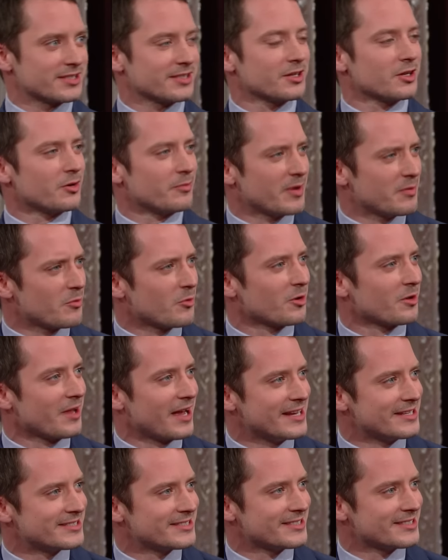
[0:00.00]
a little bit more
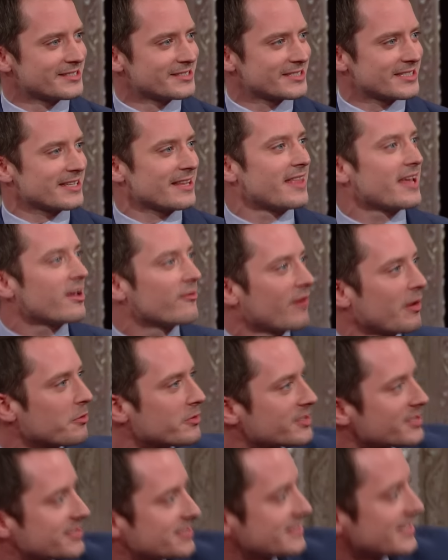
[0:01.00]
license. Because I think if I were
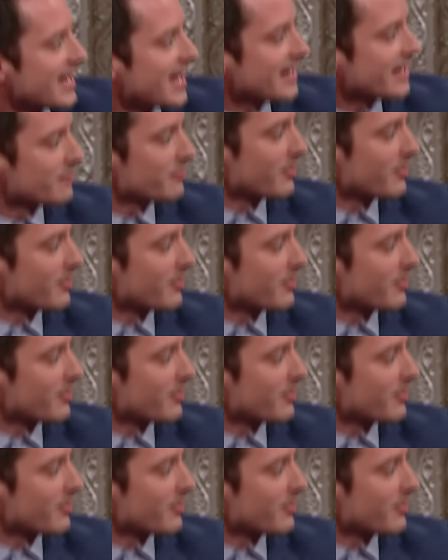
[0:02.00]
just standing